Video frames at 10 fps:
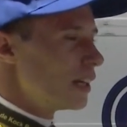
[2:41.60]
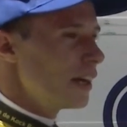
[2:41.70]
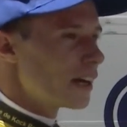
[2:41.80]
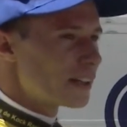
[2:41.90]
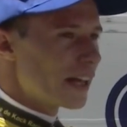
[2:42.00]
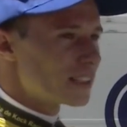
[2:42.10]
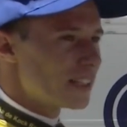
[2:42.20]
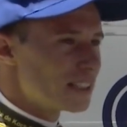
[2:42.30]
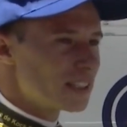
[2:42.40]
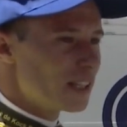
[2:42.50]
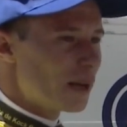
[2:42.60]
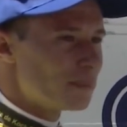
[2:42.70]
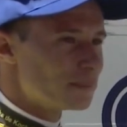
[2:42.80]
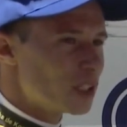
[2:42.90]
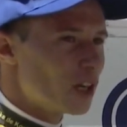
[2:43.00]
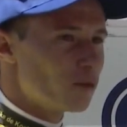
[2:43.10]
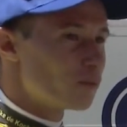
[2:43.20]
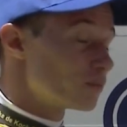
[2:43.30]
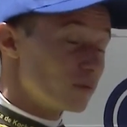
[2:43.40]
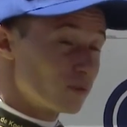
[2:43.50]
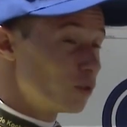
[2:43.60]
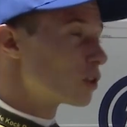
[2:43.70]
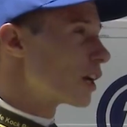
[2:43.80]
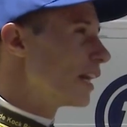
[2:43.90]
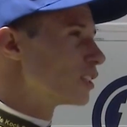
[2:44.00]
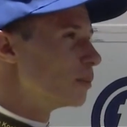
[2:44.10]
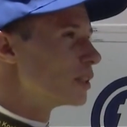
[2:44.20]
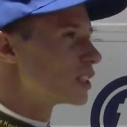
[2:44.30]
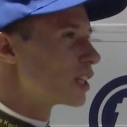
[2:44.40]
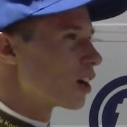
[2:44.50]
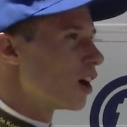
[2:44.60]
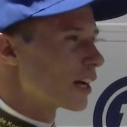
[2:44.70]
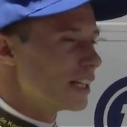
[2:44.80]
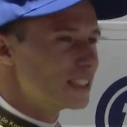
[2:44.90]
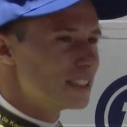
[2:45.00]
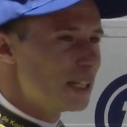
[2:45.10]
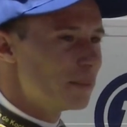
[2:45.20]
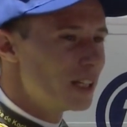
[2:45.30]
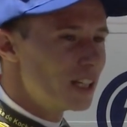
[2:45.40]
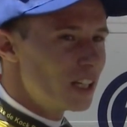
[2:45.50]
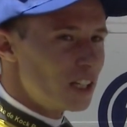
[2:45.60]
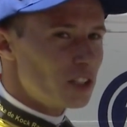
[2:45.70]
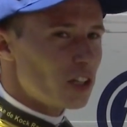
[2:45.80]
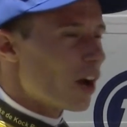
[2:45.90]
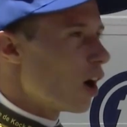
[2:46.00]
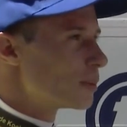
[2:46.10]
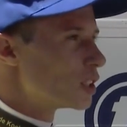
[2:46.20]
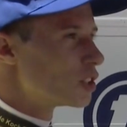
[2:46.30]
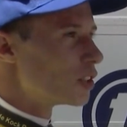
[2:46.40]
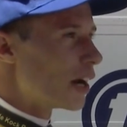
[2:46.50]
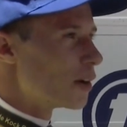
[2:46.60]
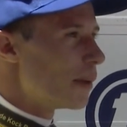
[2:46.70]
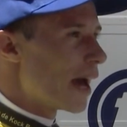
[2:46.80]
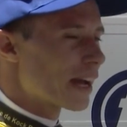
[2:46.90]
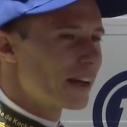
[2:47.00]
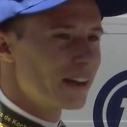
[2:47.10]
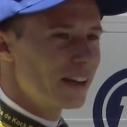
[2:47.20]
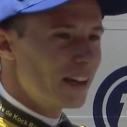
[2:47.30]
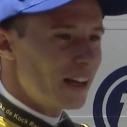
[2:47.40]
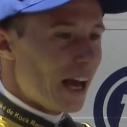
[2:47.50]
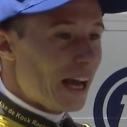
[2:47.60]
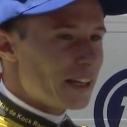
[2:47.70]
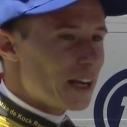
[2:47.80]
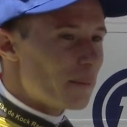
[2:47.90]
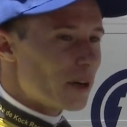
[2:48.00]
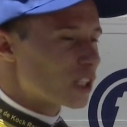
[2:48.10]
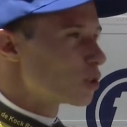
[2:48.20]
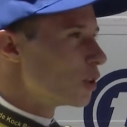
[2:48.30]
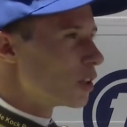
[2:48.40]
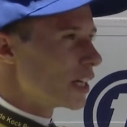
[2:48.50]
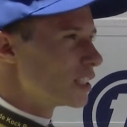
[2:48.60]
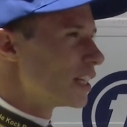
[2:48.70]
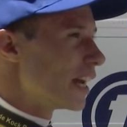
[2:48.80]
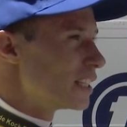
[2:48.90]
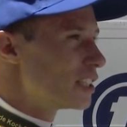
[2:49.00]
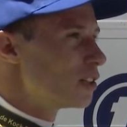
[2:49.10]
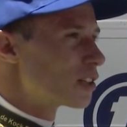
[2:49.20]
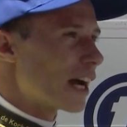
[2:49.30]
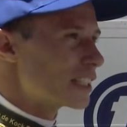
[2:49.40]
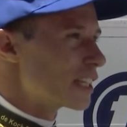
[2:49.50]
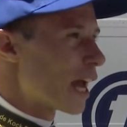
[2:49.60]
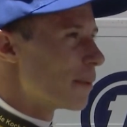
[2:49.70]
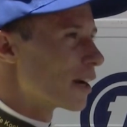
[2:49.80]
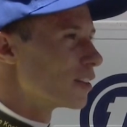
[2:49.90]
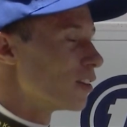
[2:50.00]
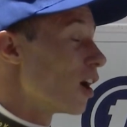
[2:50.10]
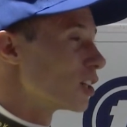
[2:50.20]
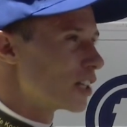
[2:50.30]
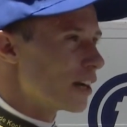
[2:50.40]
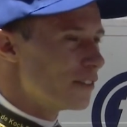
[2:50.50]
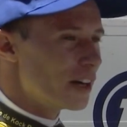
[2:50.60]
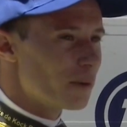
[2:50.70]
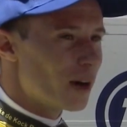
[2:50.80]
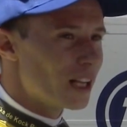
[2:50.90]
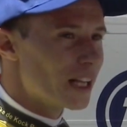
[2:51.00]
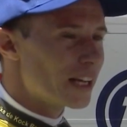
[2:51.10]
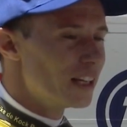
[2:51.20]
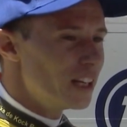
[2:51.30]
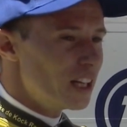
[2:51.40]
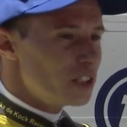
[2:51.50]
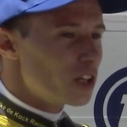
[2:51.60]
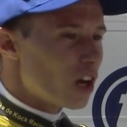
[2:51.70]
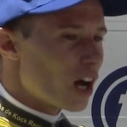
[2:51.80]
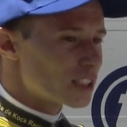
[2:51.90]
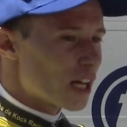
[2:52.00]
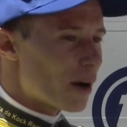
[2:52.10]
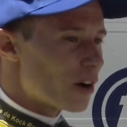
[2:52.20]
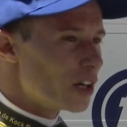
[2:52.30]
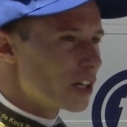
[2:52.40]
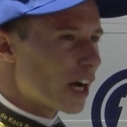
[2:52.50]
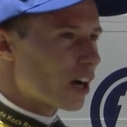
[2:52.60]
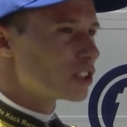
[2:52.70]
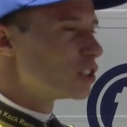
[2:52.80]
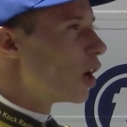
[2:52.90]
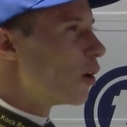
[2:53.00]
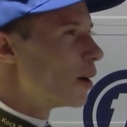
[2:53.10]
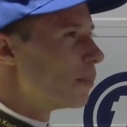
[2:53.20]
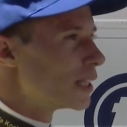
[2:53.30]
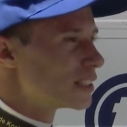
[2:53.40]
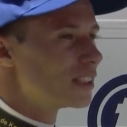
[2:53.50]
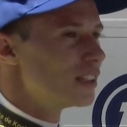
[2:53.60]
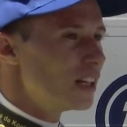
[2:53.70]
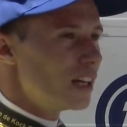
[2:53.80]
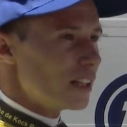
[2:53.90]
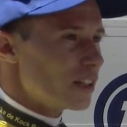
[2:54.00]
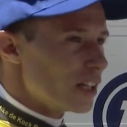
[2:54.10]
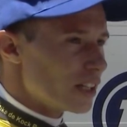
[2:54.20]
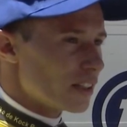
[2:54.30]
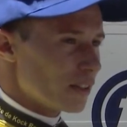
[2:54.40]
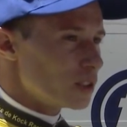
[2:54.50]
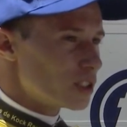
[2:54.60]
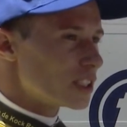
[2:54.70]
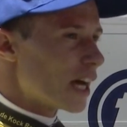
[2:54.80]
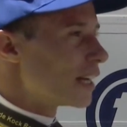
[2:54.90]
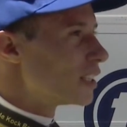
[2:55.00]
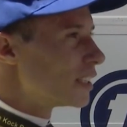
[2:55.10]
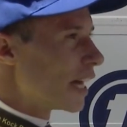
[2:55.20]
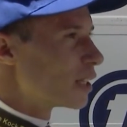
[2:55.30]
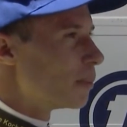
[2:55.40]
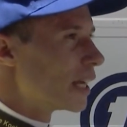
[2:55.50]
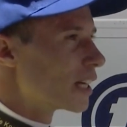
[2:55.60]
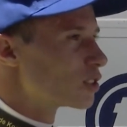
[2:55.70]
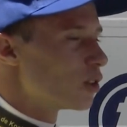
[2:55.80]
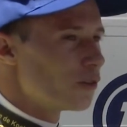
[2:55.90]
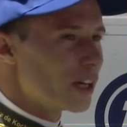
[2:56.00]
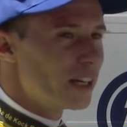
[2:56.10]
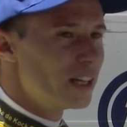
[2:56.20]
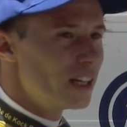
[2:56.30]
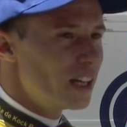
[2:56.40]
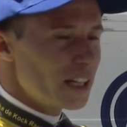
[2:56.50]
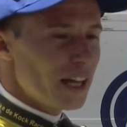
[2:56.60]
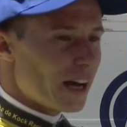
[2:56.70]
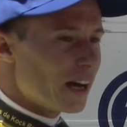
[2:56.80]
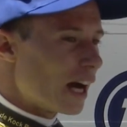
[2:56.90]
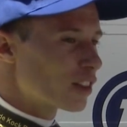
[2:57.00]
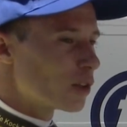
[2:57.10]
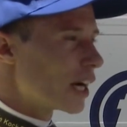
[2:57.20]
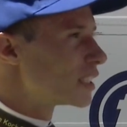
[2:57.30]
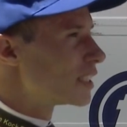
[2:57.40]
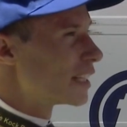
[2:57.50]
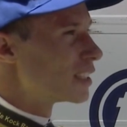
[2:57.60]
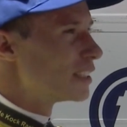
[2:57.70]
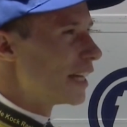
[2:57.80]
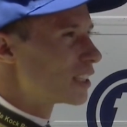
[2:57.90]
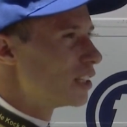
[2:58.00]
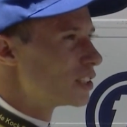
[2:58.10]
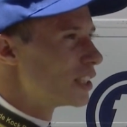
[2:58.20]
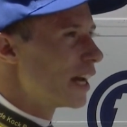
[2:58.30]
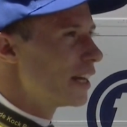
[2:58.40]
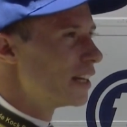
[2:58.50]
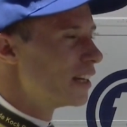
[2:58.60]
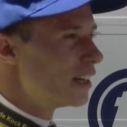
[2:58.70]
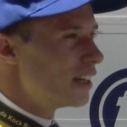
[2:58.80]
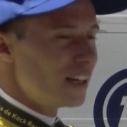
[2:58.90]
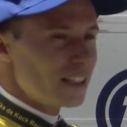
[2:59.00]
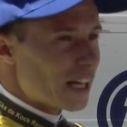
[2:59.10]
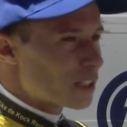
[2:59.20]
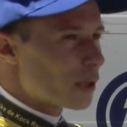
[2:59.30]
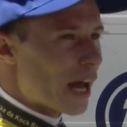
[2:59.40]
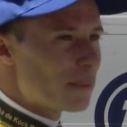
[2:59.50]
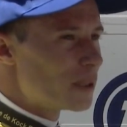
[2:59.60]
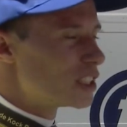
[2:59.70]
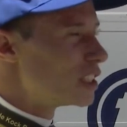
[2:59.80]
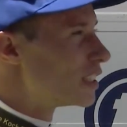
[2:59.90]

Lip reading: Yeah, thanks, Cecil. Full credit to Mr. de Kock and his team. They opted to run her back, and when I saw in the ring today, she looked like she came out of the last run very well. And last time I rode her, I got to know her, but it was decided to take the blinkers off. And yeah, I thought I just had to settle it today. That's what happened. She